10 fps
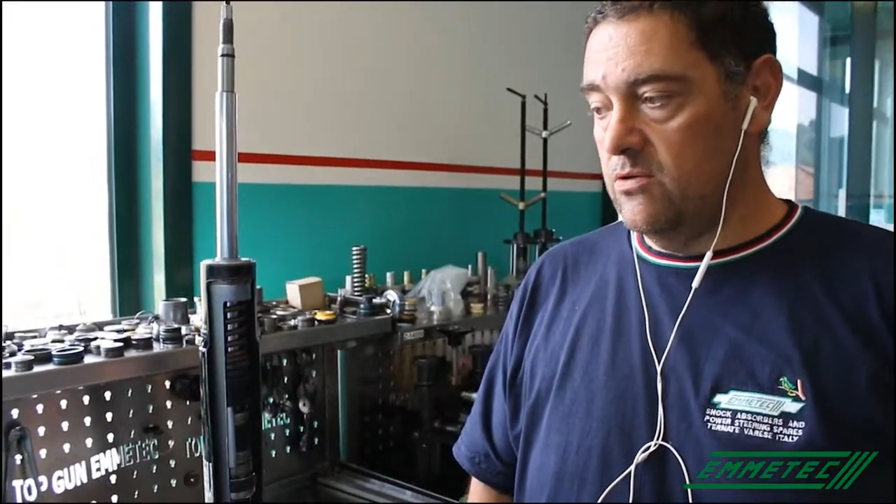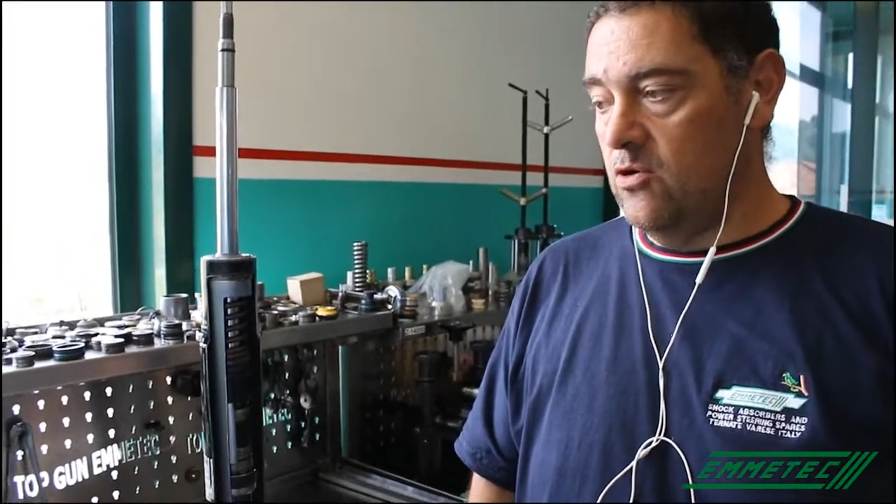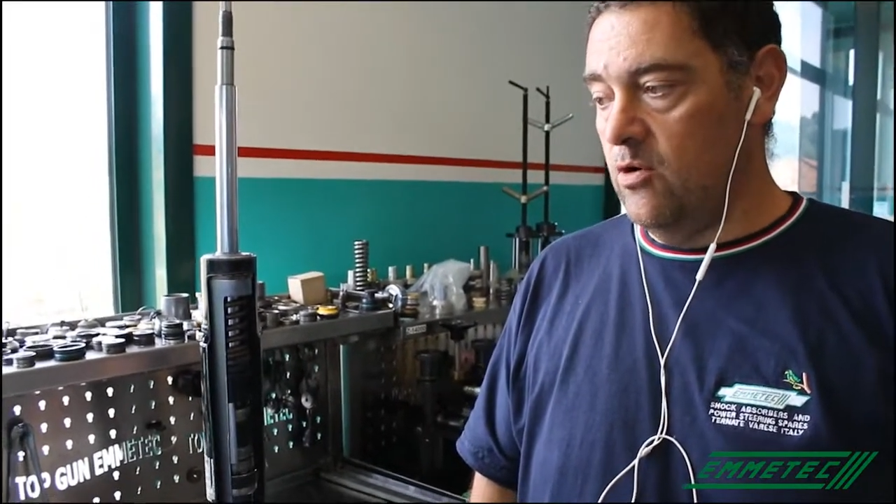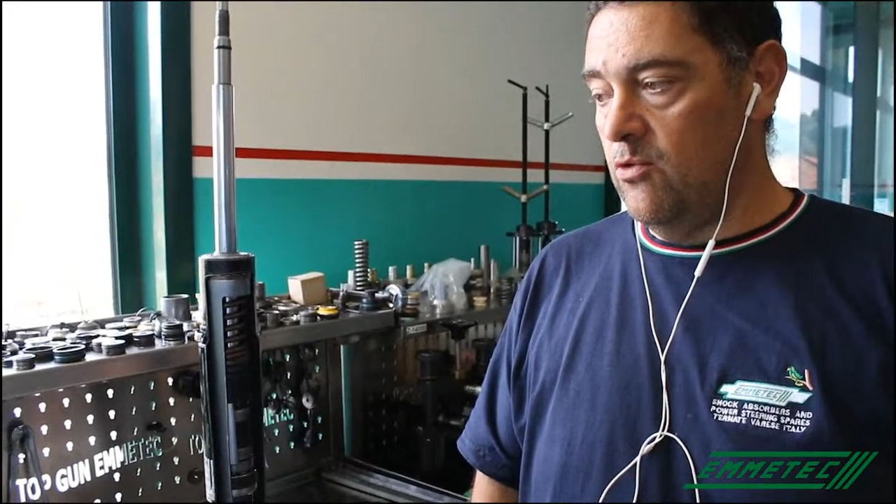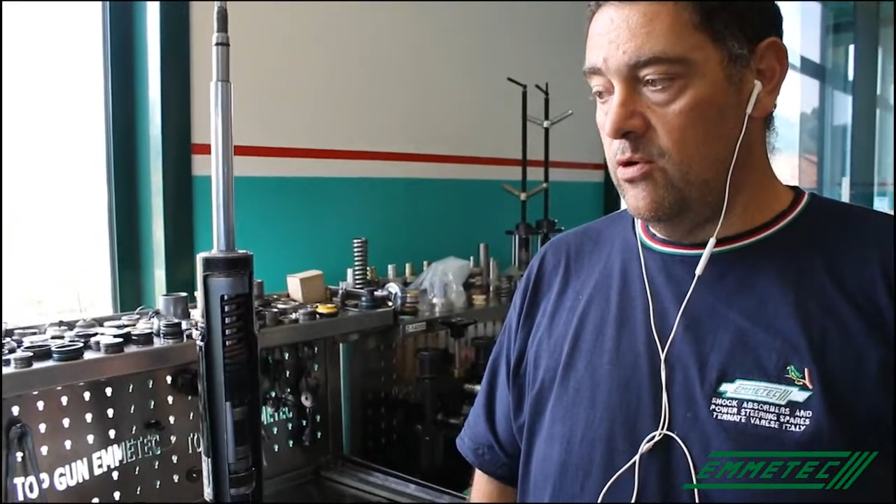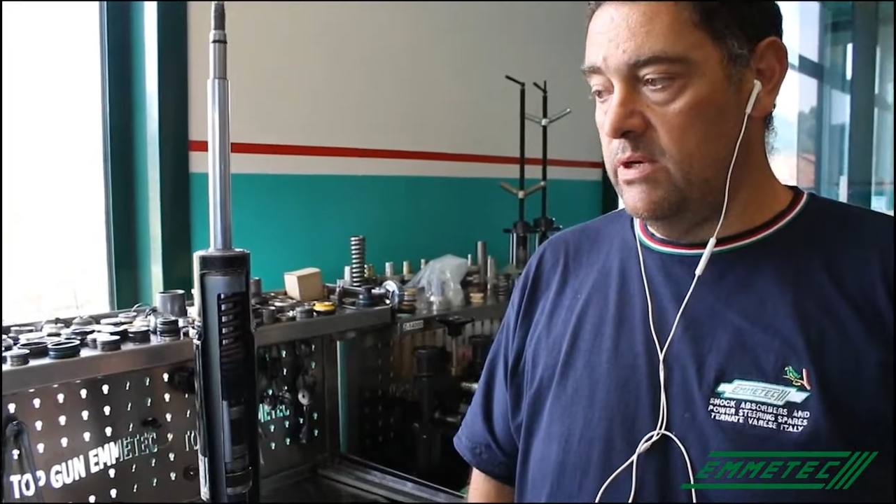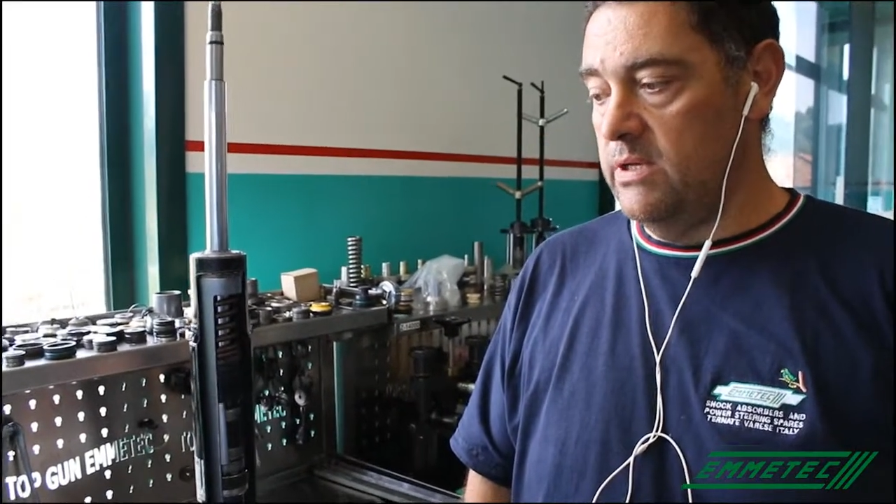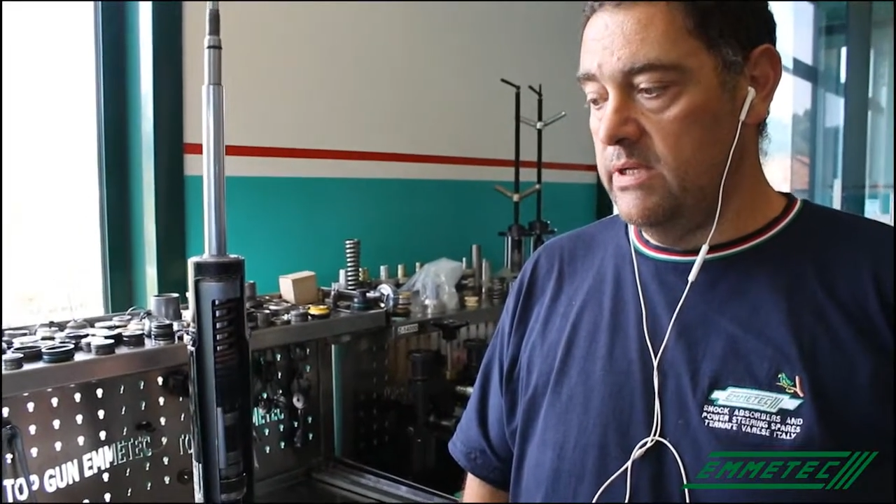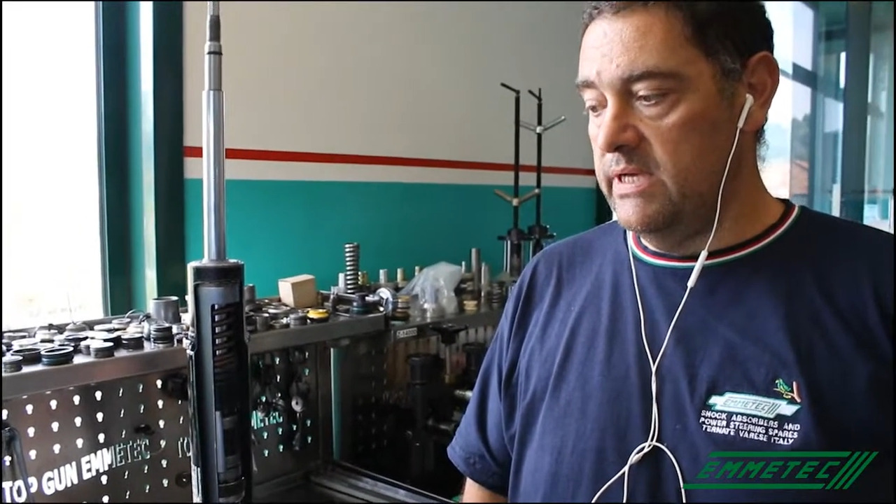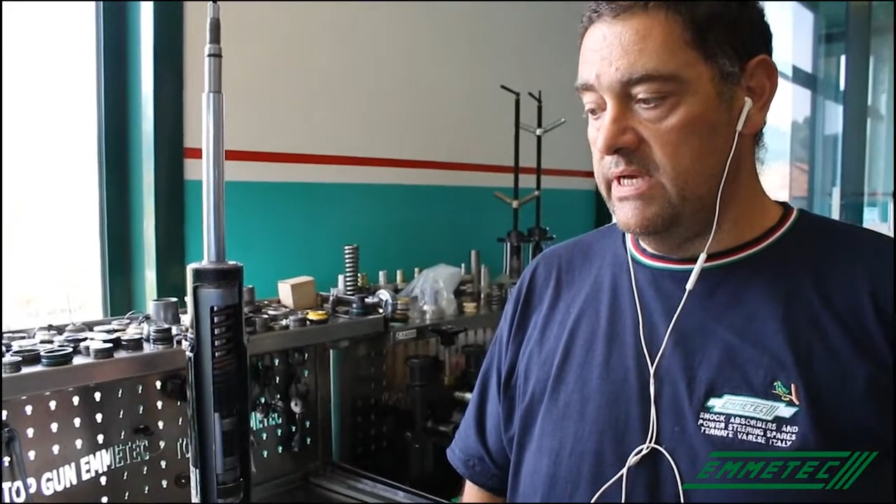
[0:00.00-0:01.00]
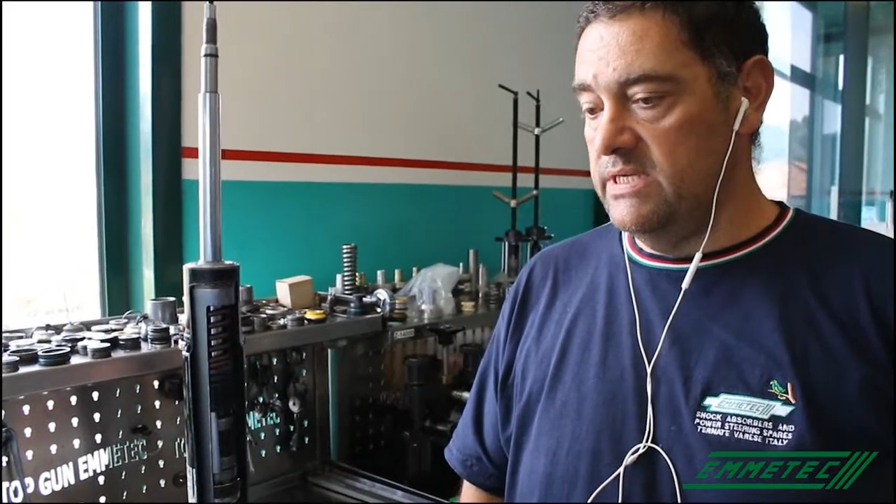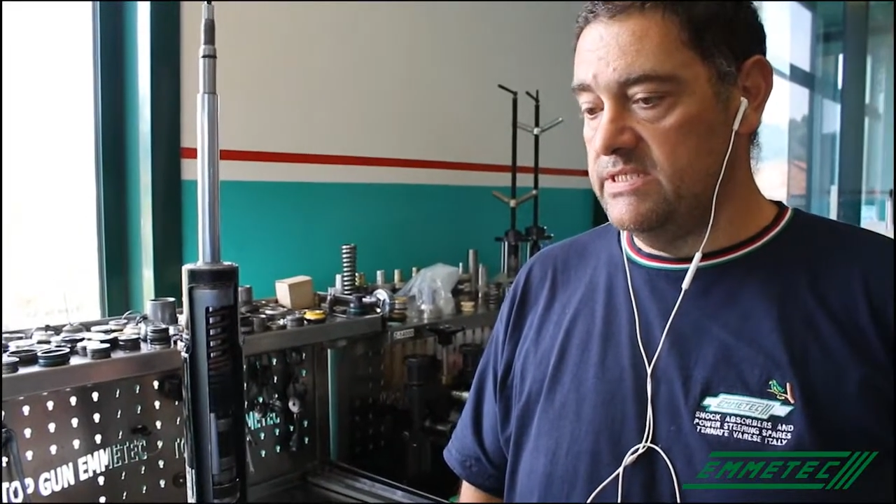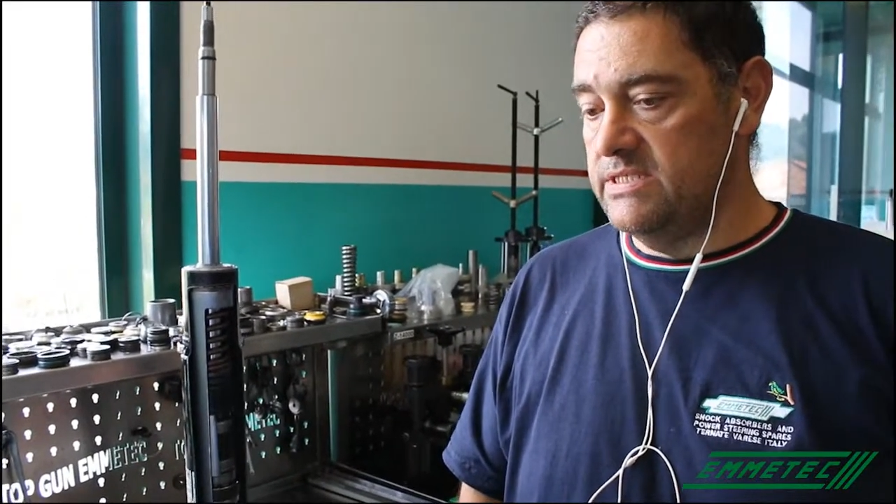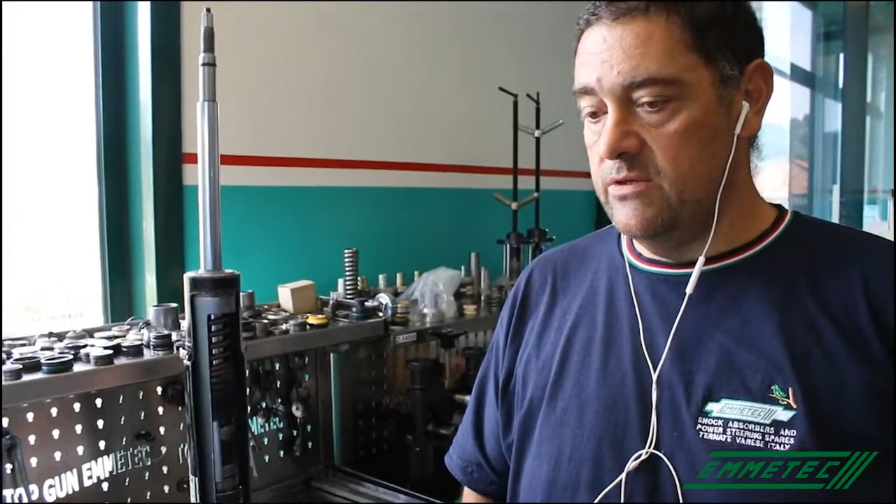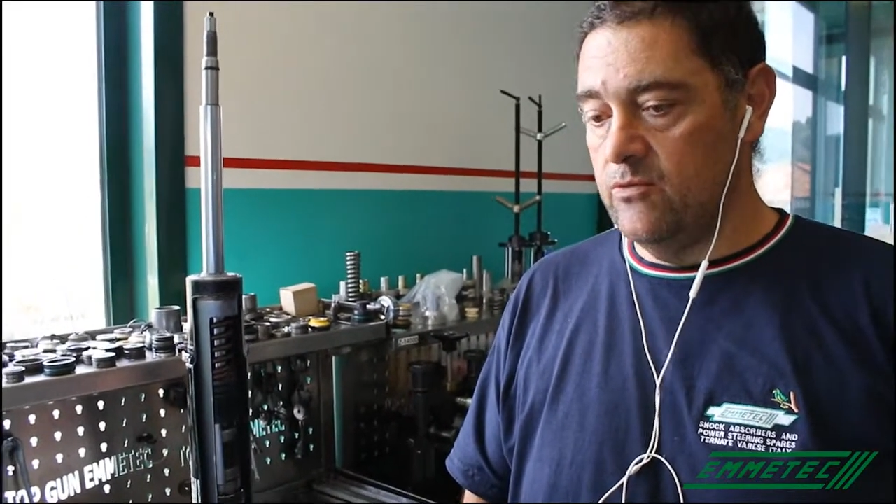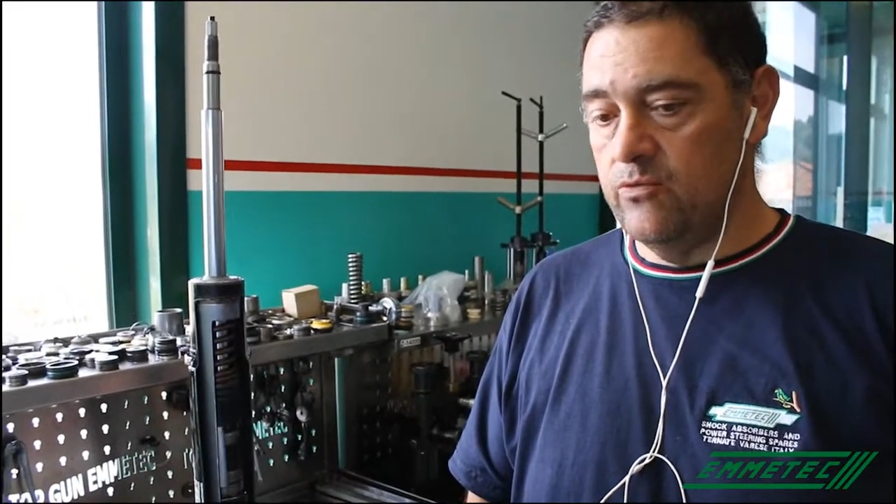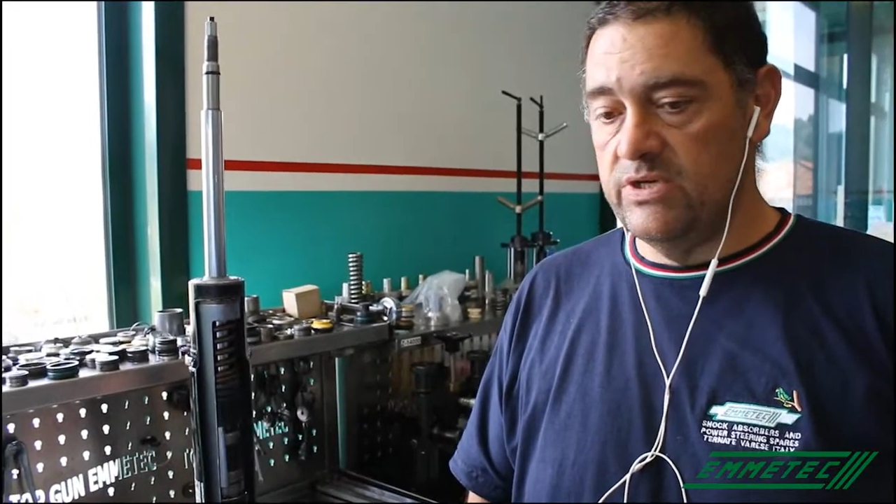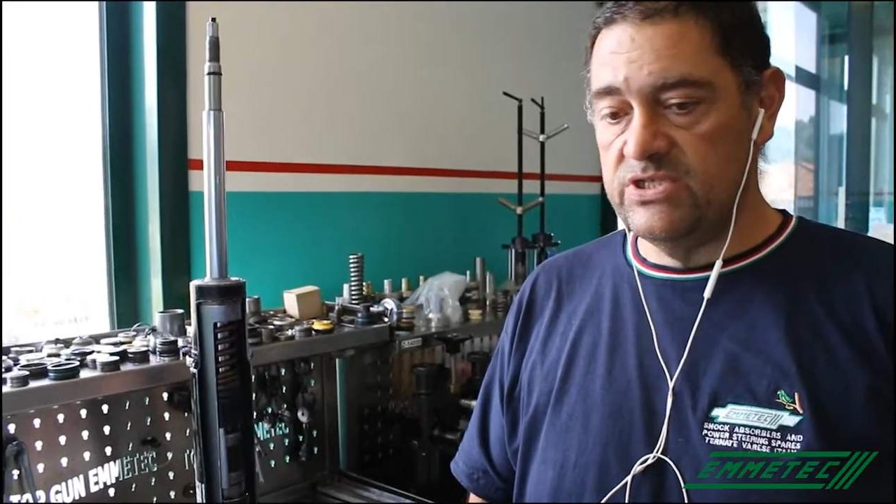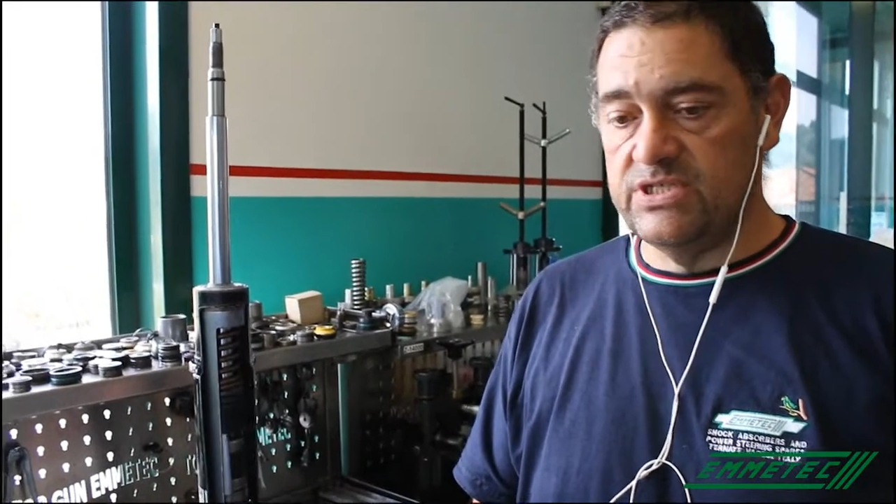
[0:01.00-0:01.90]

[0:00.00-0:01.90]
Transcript: common is which